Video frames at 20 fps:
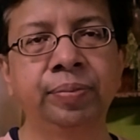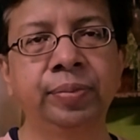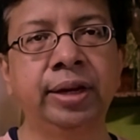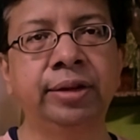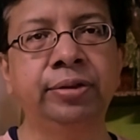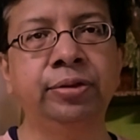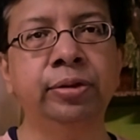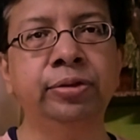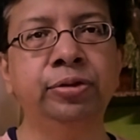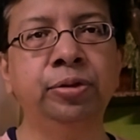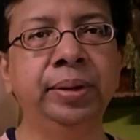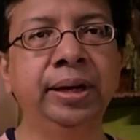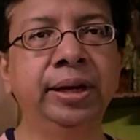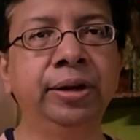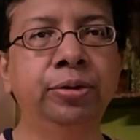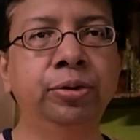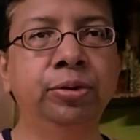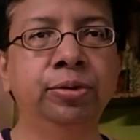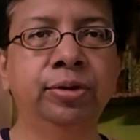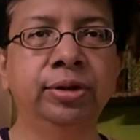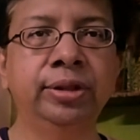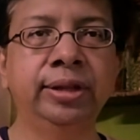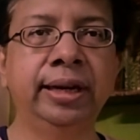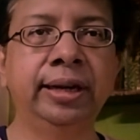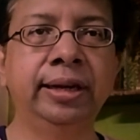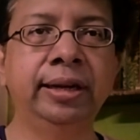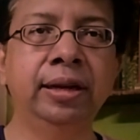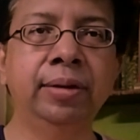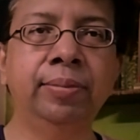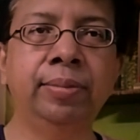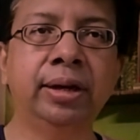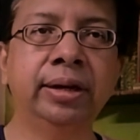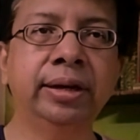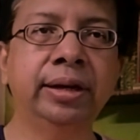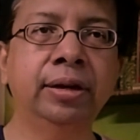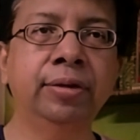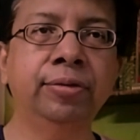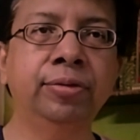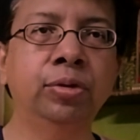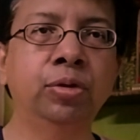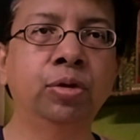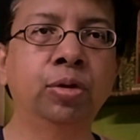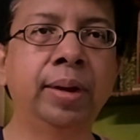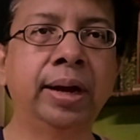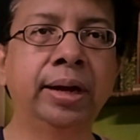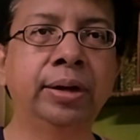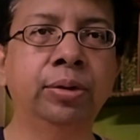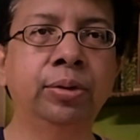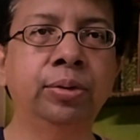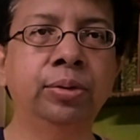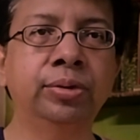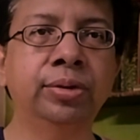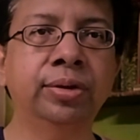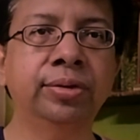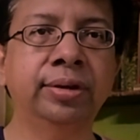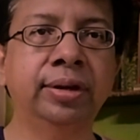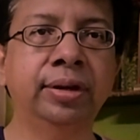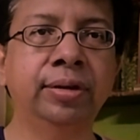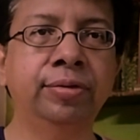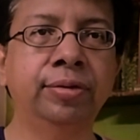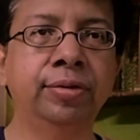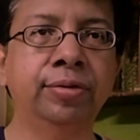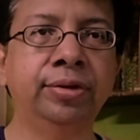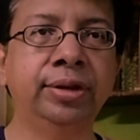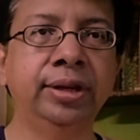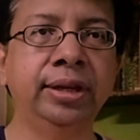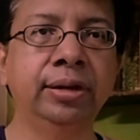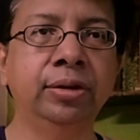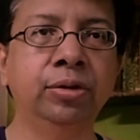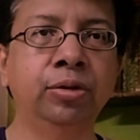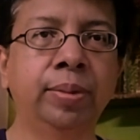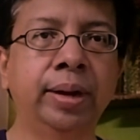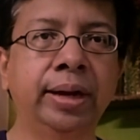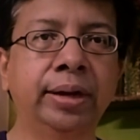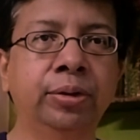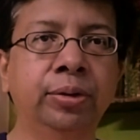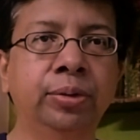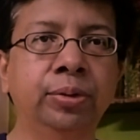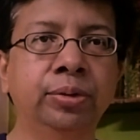That's also been true for the Indian market. If you go back to 2015, go back to